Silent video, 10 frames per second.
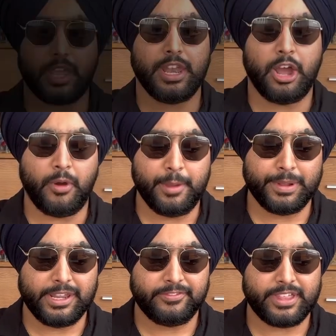Now I
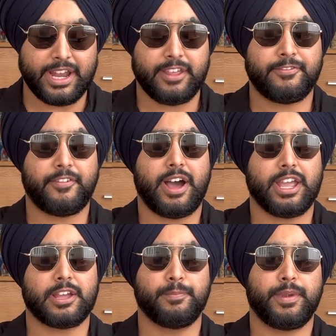believe that if I
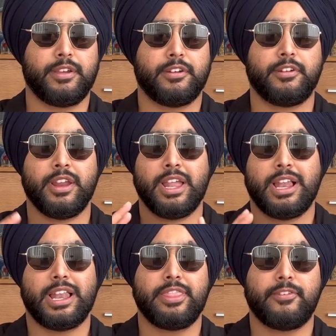compare
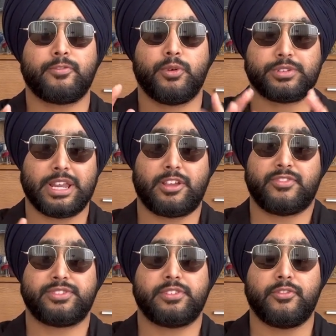length of course, like
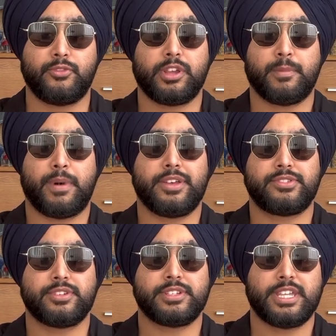of doing a
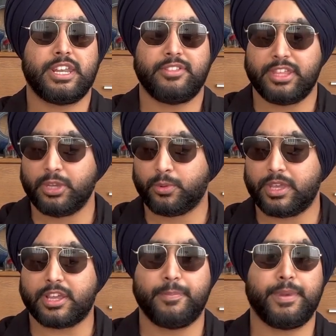master's here in the
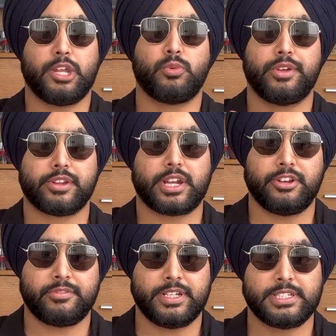UK compared to other
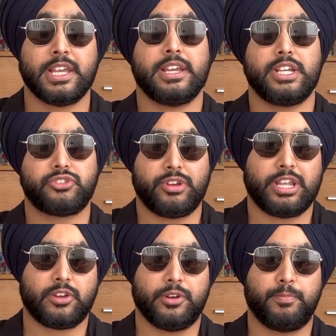countries, it's
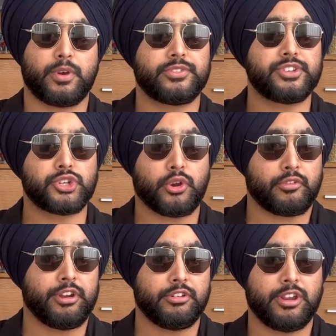really good because it's
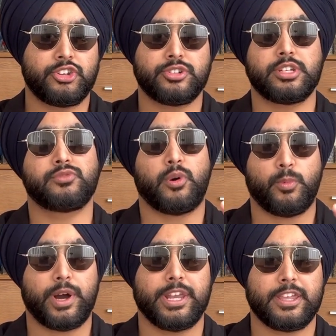shorter in duration, it's for
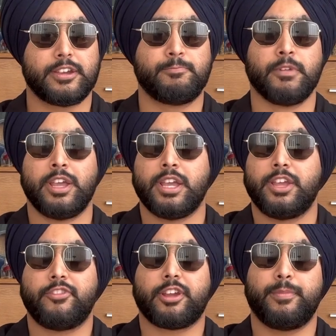1 year.
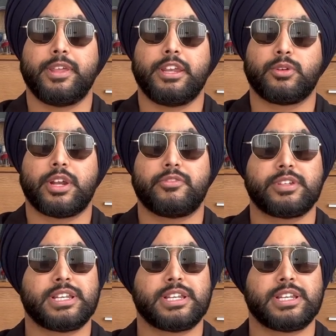If you compare it to countries